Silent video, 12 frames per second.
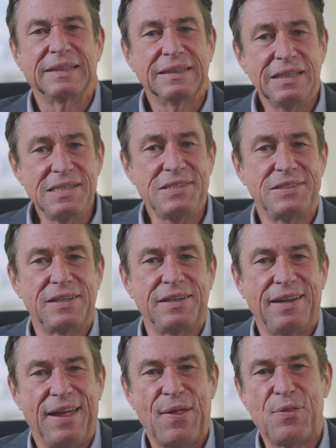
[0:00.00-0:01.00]
listed
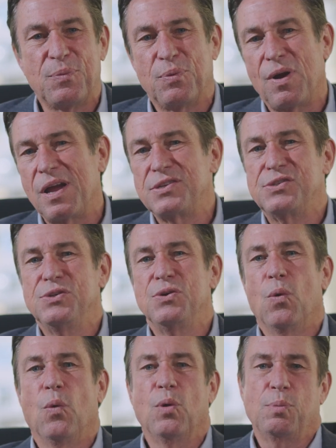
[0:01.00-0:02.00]
at the price
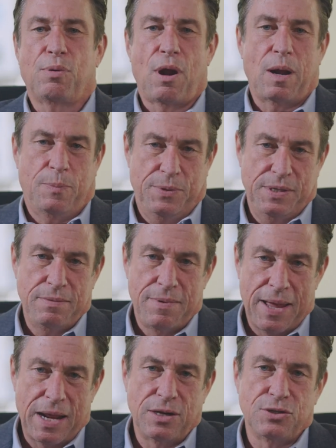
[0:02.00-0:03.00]
your property
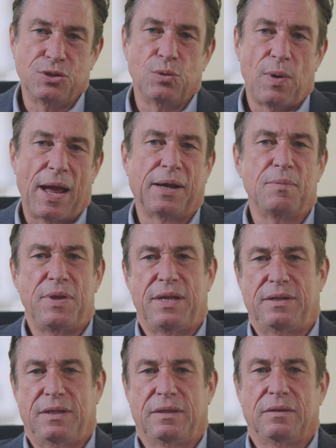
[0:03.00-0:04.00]
manager
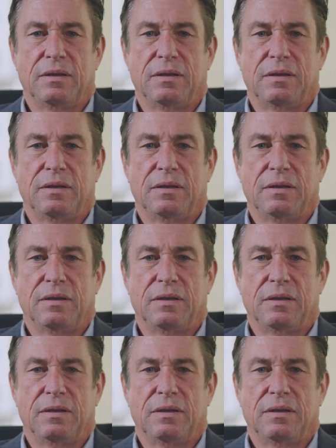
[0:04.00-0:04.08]
recommended.